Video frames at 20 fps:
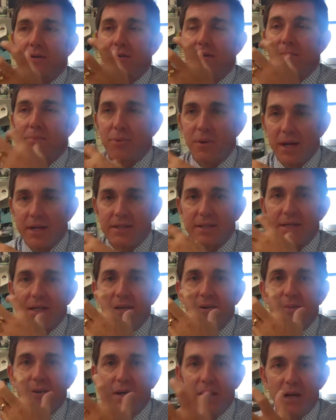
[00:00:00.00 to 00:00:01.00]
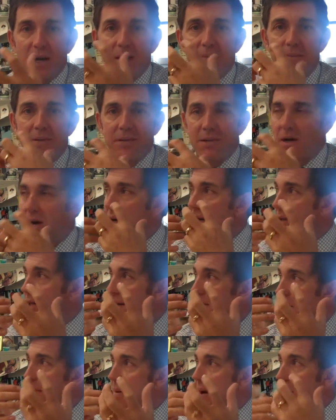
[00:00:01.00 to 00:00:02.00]
the president would come to talk to
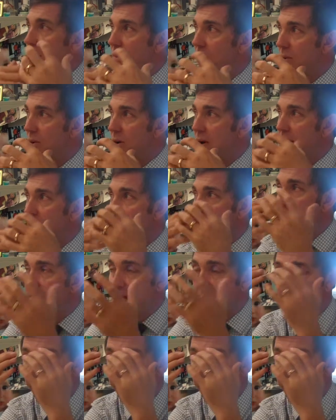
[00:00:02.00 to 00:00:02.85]
them about war, and